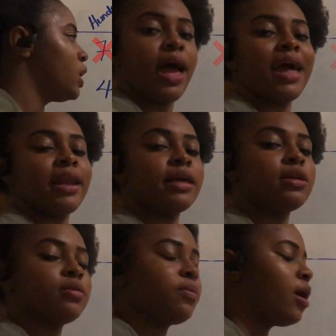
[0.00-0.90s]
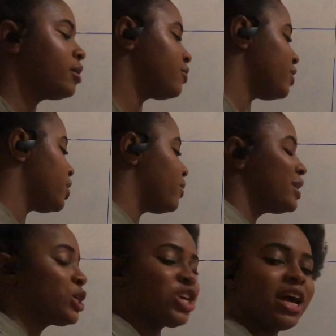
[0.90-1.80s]
I'd like you to pause the video and
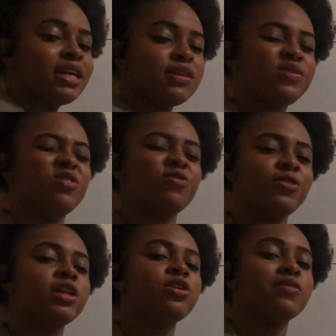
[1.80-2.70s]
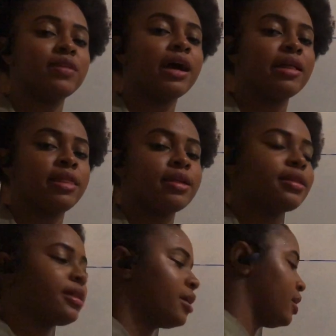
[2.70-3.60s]
try it if you feel you got
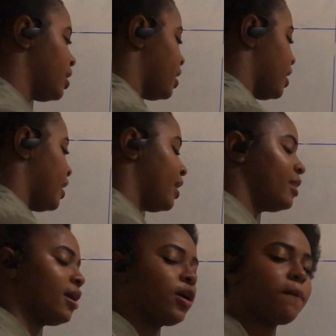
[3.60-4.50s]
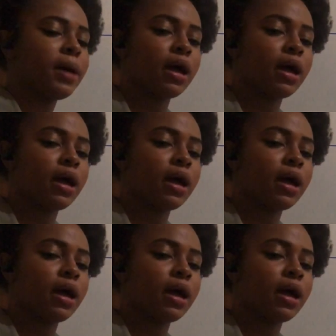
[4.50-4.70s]
this, and then come back.